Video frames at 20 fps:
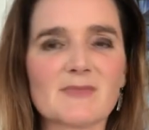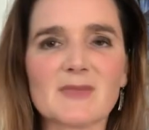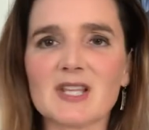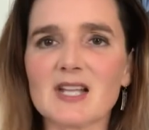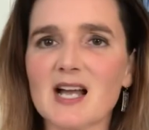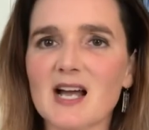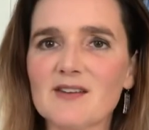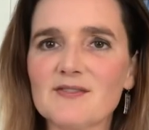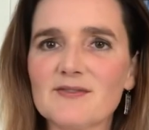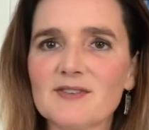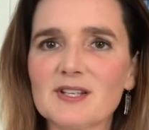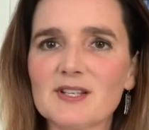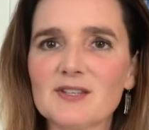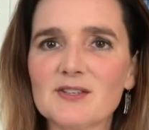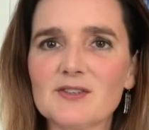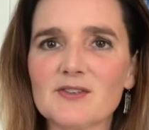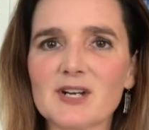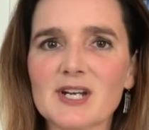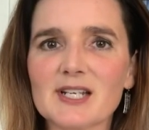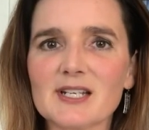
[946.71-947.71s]
not feeling
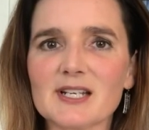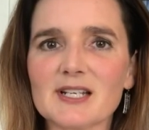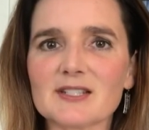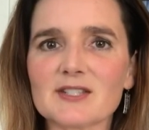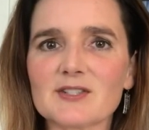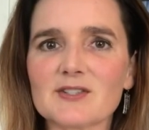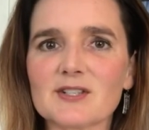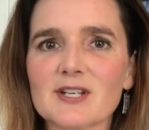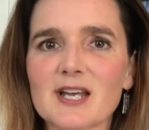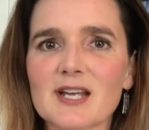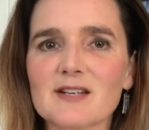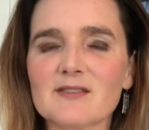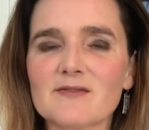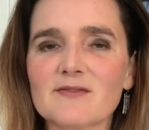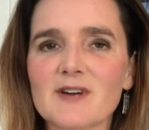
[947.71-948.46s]
great yesterday, and